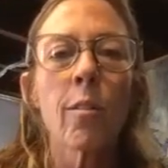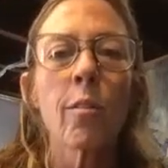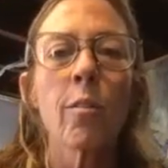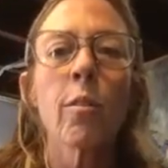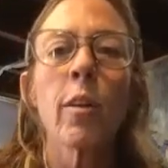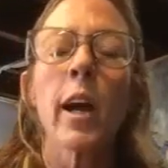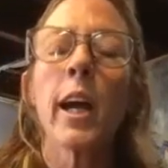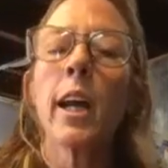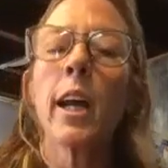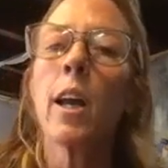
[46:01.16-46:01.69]

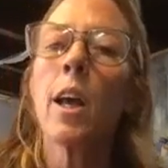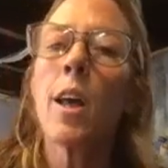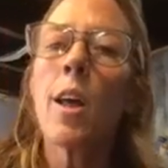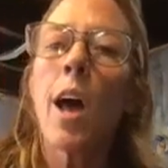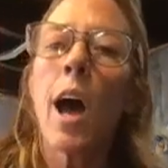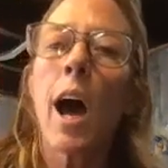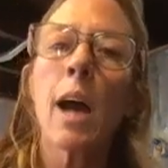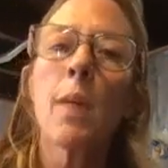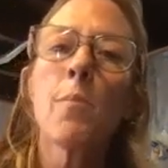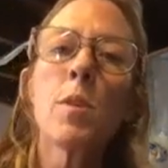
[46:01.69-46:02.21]
Right?
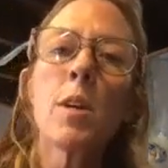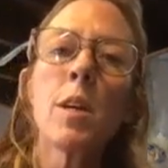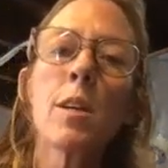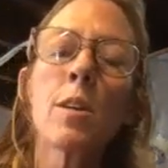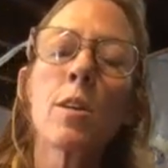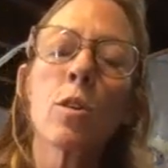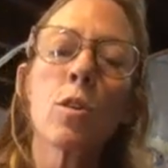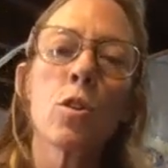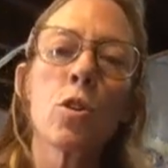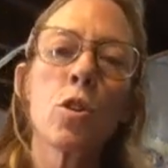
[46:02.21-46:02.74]
I mean,
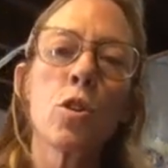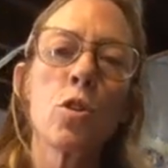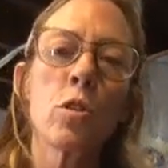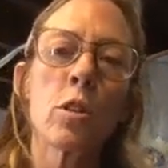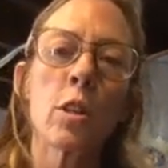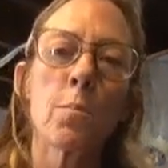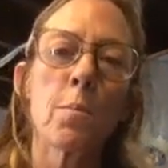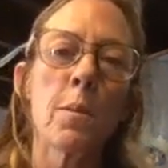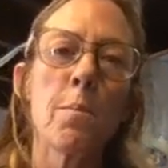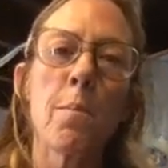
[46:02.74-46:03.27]
you
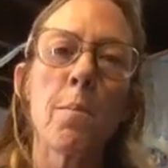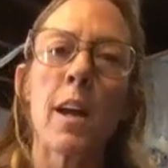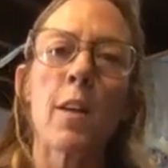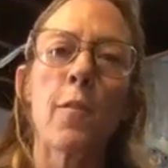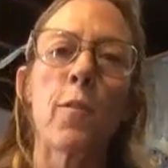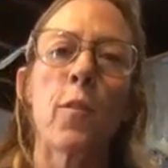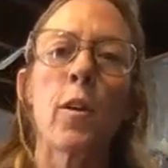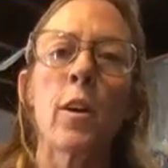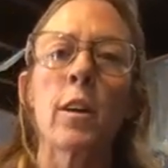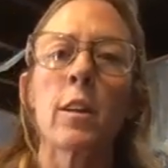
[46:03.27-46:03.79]
could be
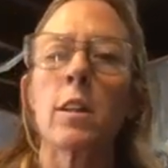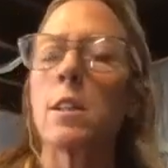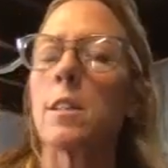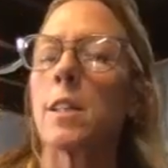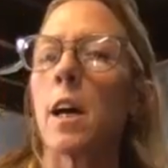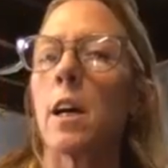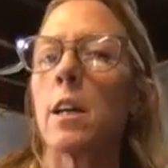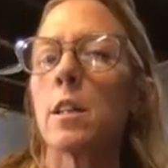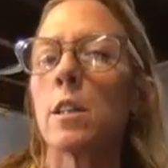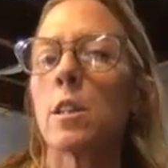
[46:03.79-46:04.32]
metaphorically
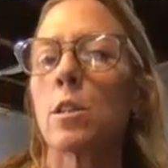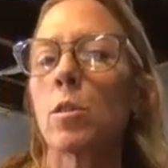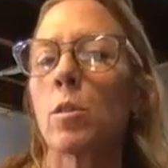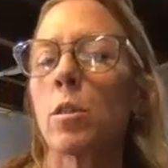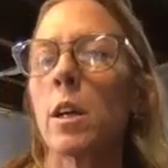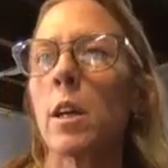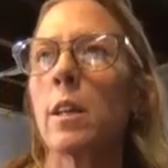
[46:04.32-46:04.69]
telling the story